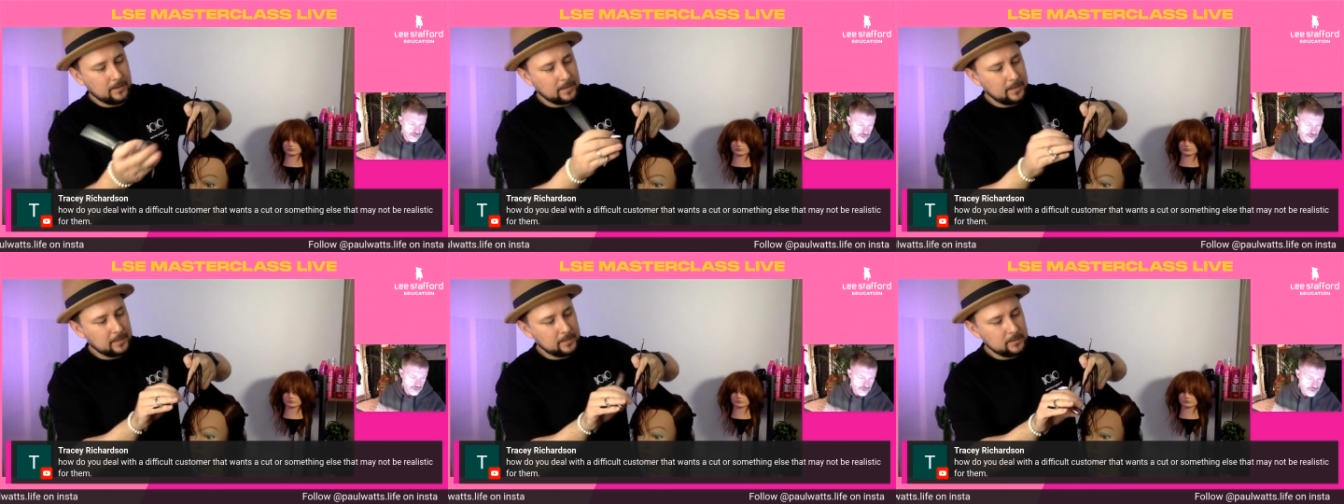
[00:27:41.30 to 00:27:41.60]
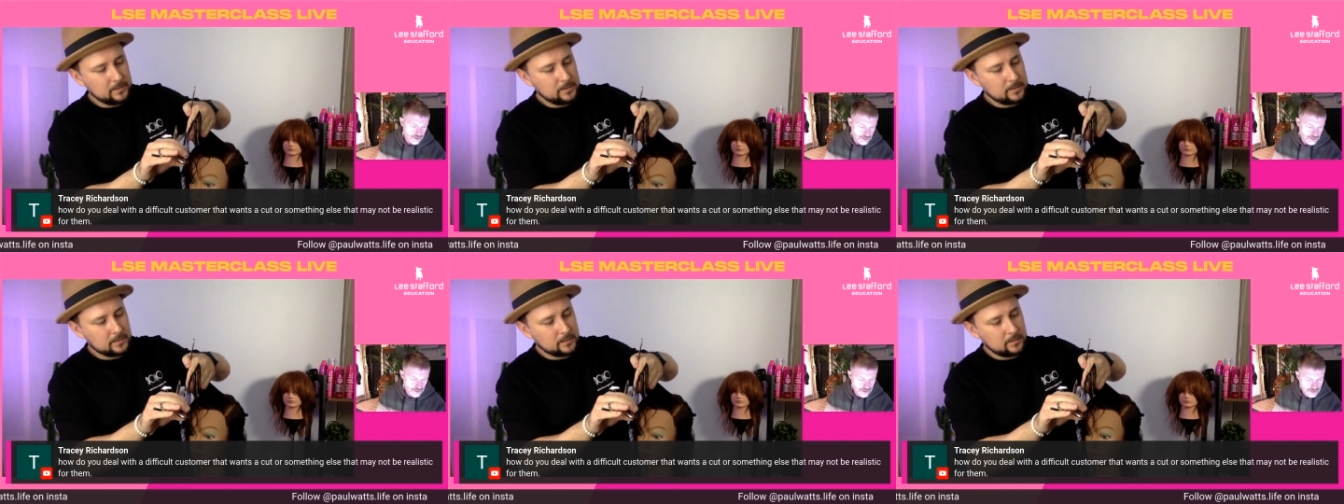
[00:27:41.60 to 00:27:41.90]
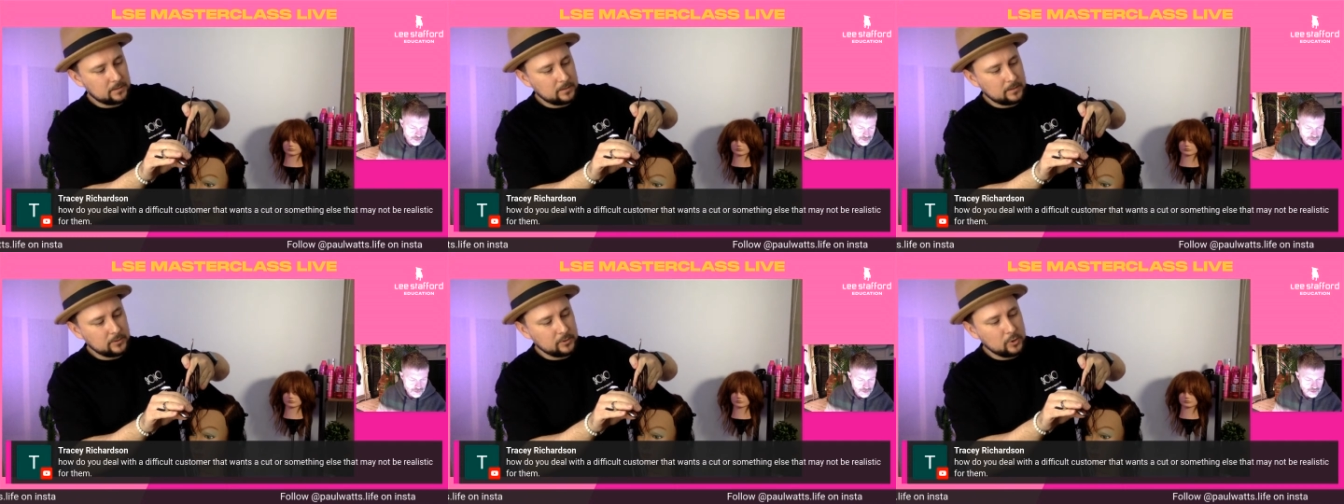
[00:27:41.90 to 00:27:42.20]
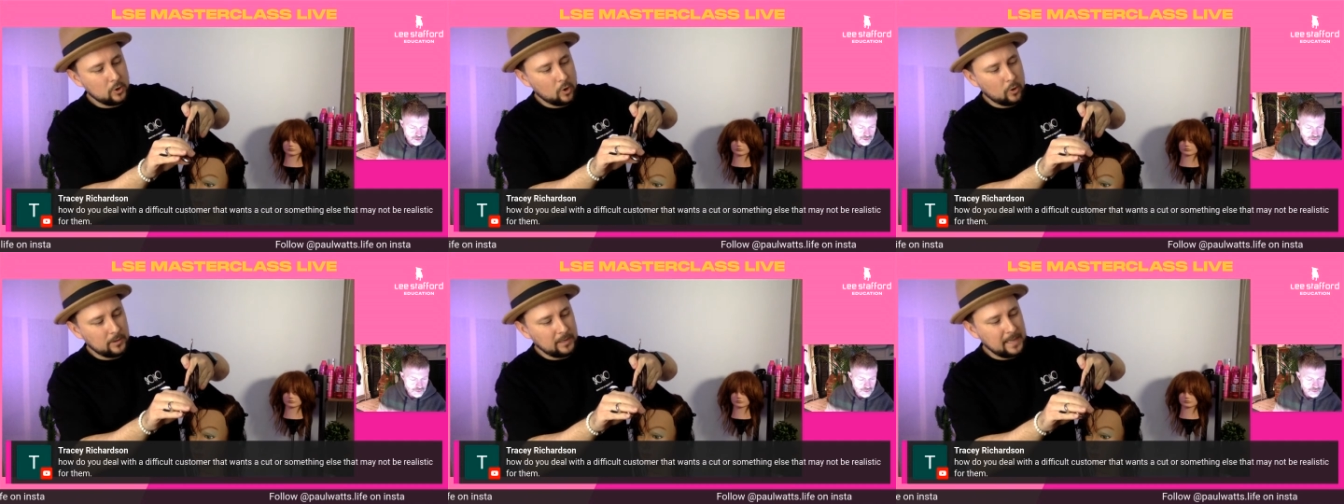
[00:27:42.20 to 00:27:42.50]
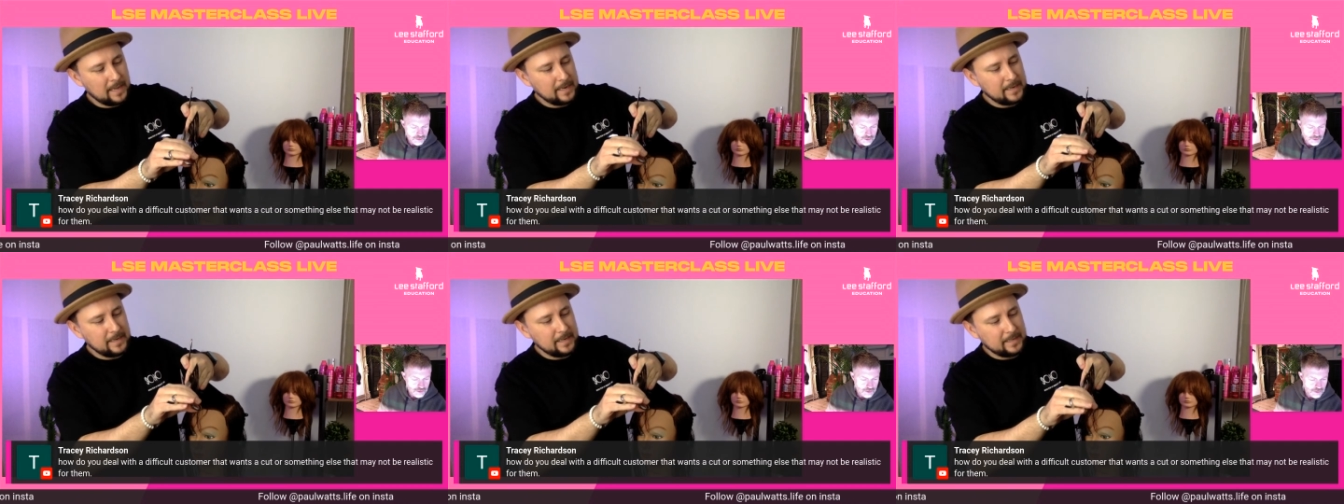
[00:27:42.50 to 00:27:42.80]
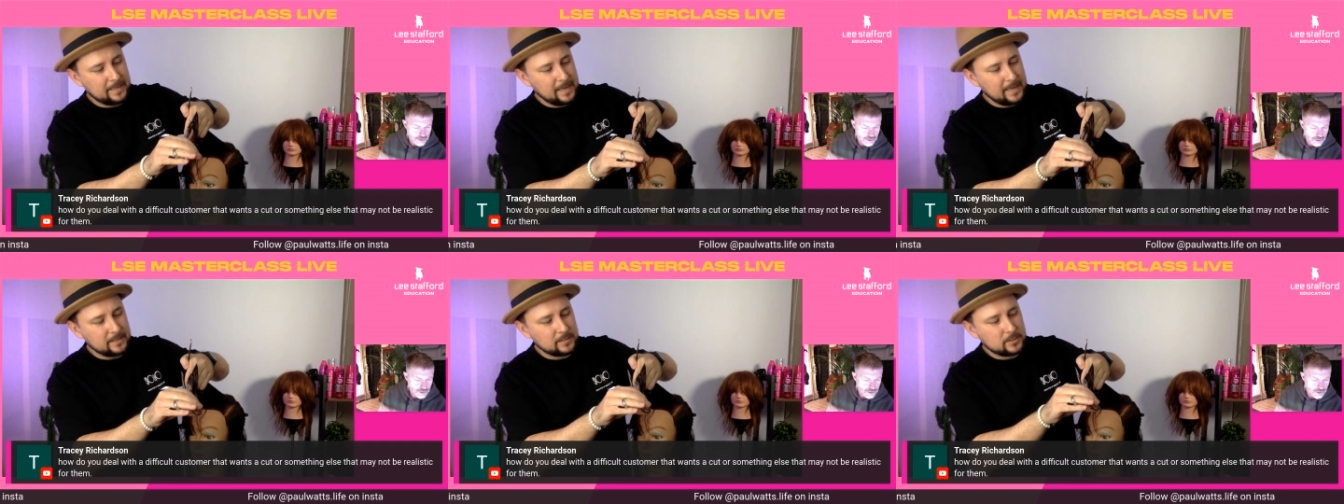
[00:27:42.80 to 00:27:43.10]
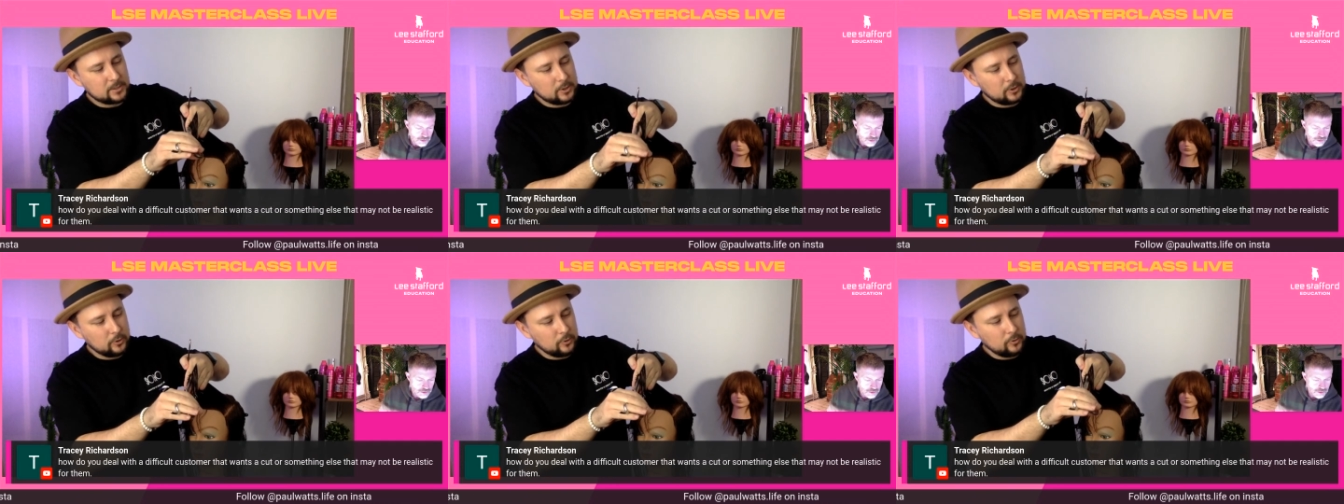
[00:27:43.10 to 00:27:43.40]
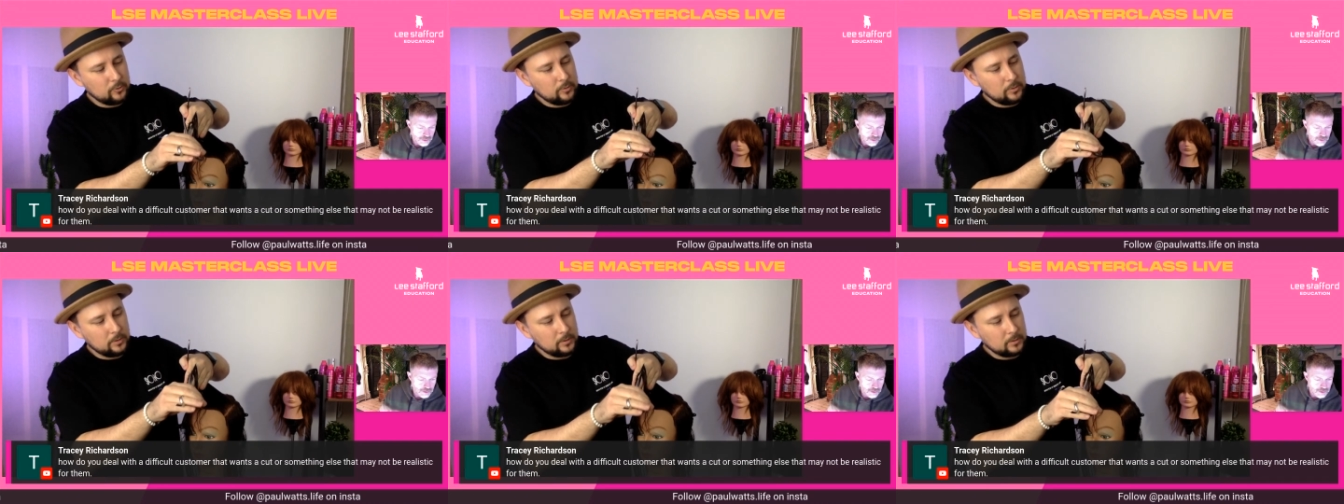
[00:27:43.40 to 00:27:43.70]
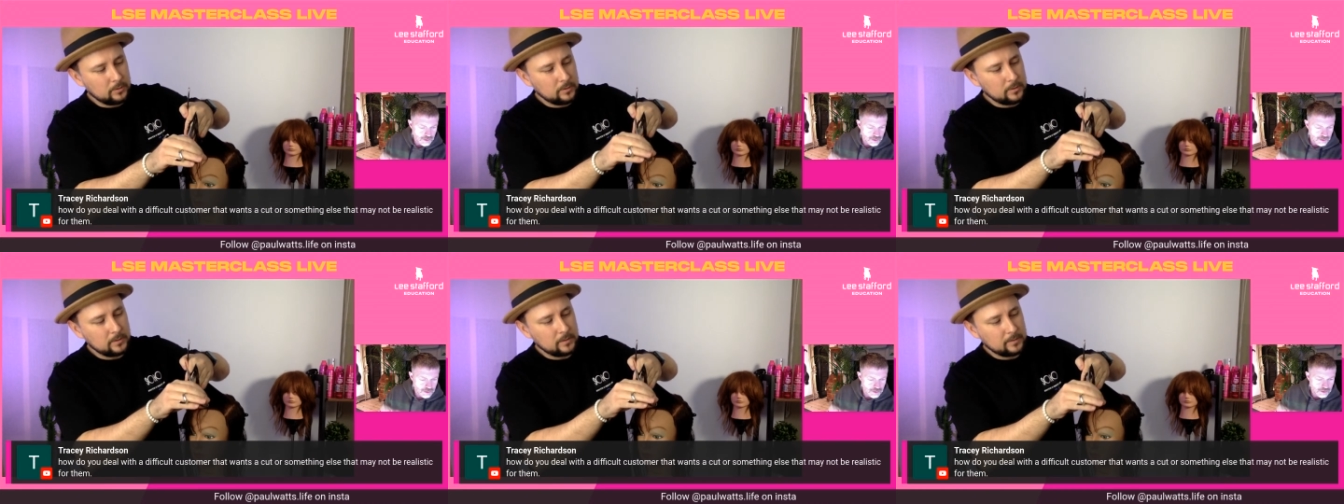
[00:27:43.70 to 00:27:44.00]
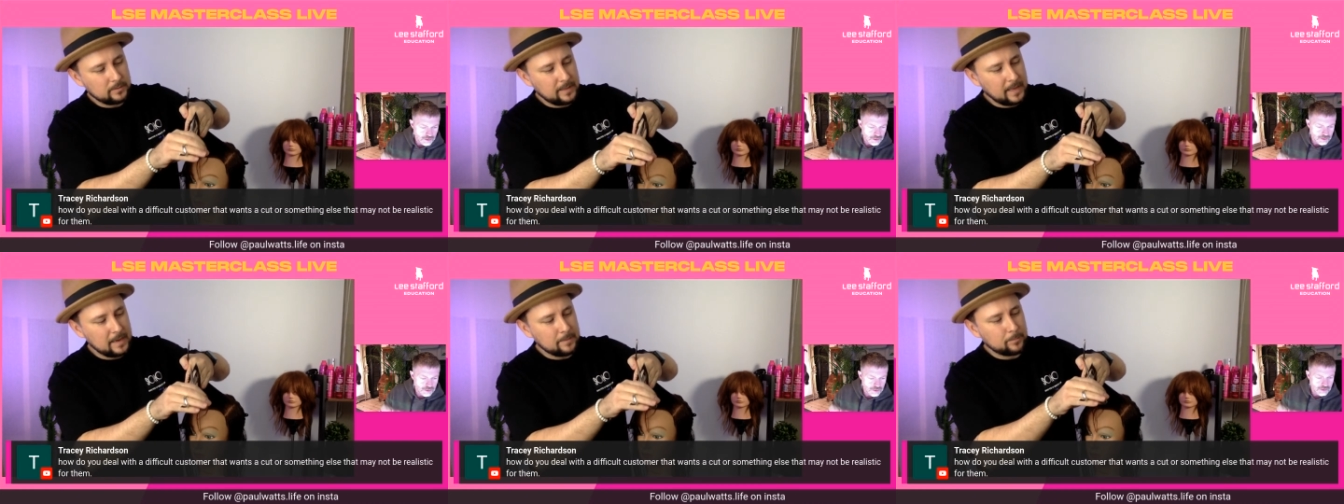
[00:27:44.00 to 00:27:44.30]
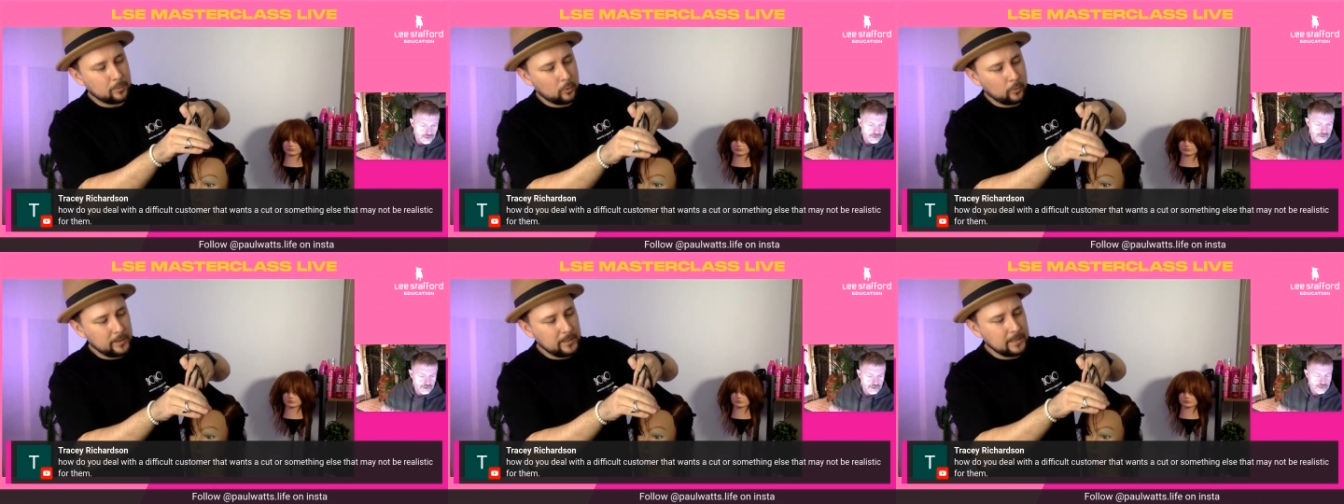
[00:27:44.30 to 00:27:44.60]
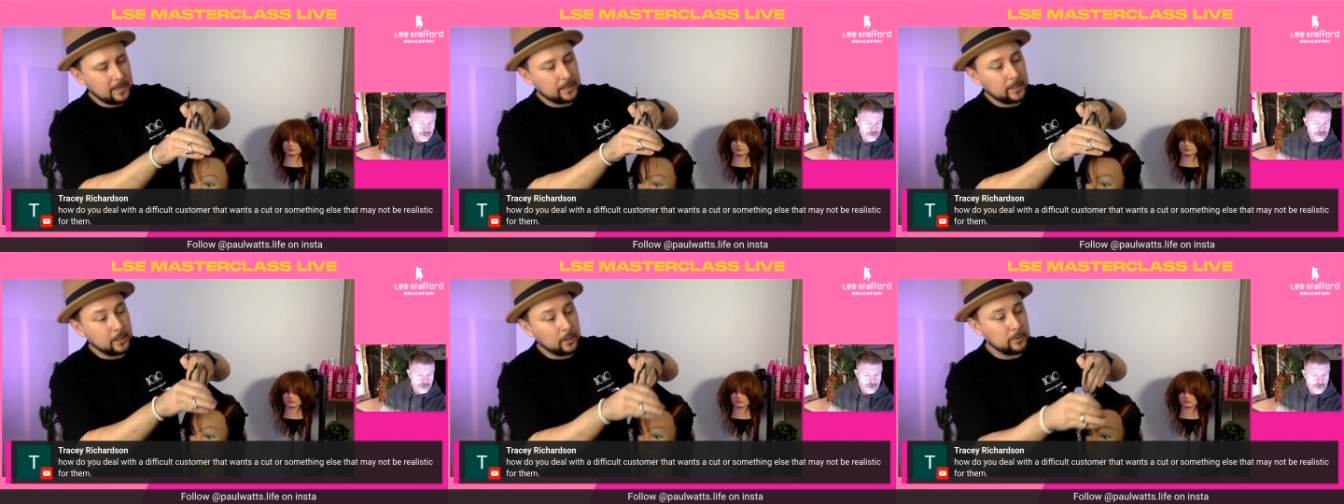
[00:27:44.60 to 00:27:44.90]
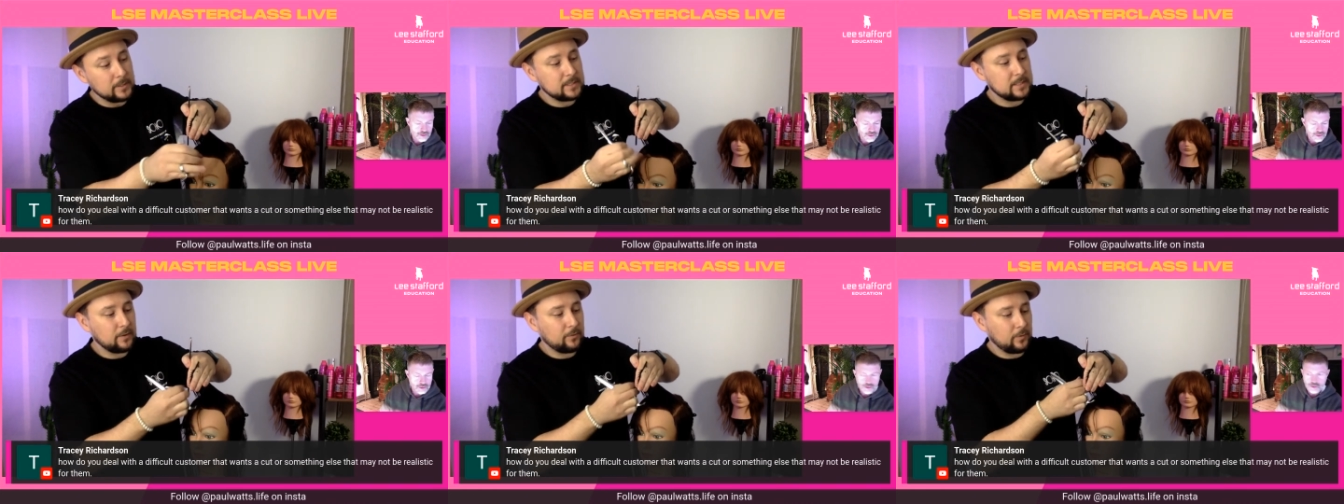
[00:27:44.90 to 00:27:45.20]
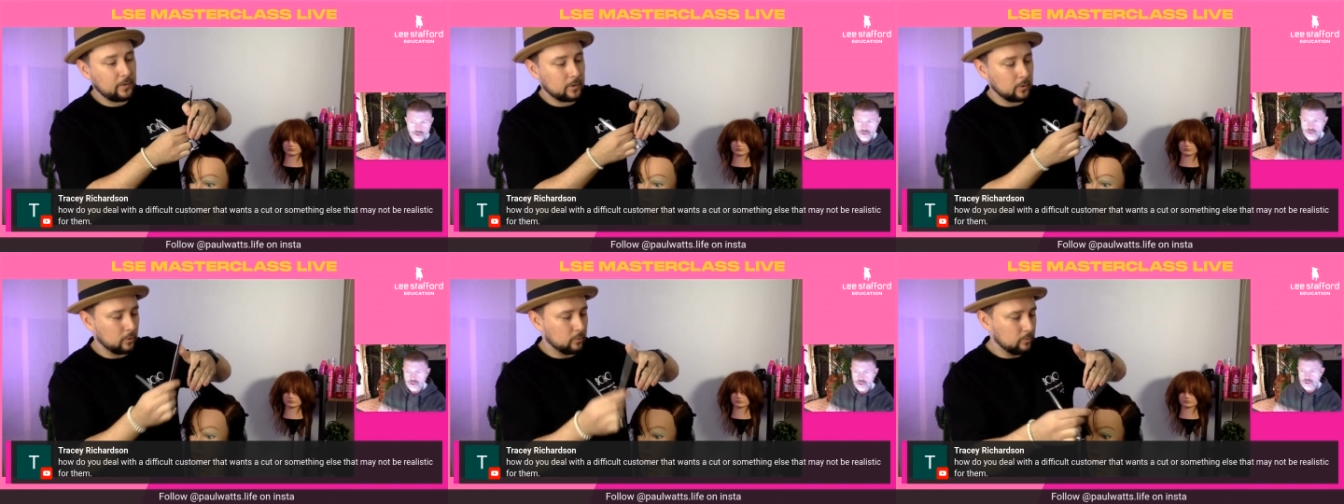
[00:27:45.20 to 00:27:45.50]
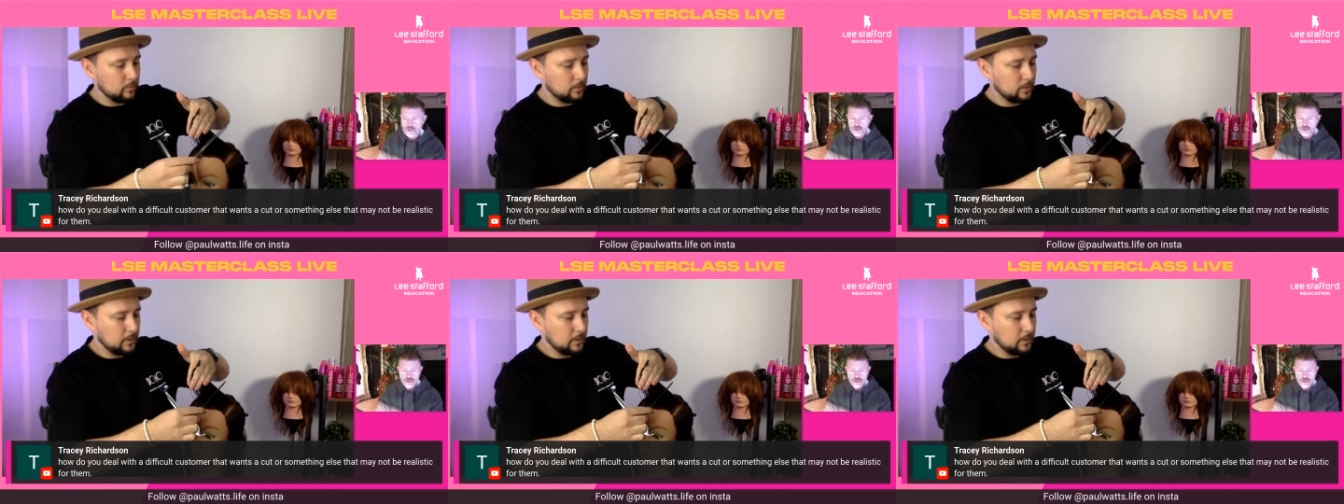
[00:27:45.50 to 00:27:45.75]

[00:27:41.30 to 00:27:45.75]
and not letting it get to that point. And I know it's difficult.